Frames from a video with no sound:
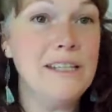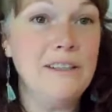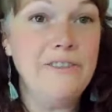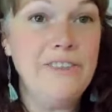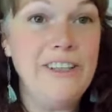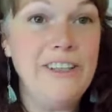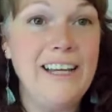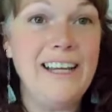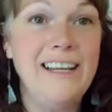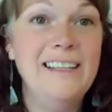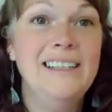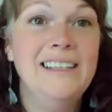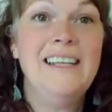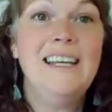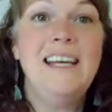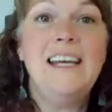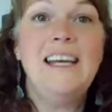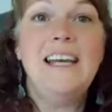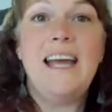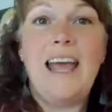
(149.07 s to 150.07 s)

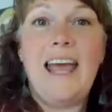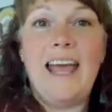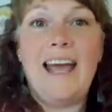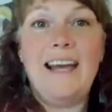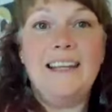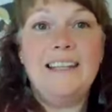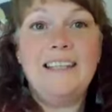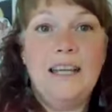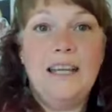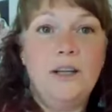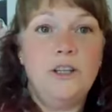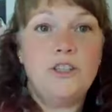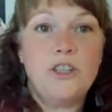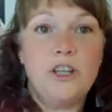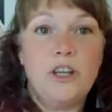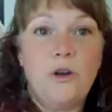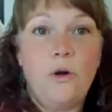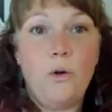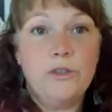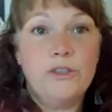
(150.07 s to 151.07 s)
Sylvia, and
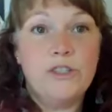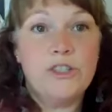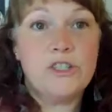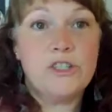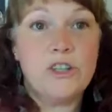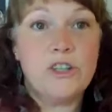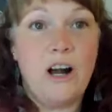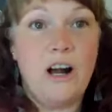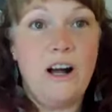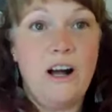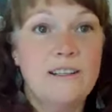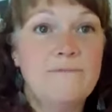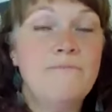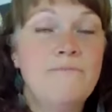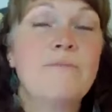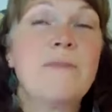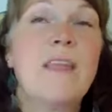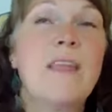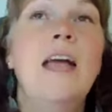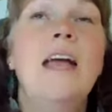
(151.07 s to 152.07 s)
it should hold
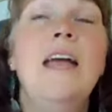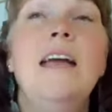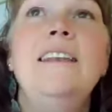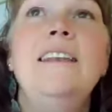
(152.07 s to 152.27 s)
strong.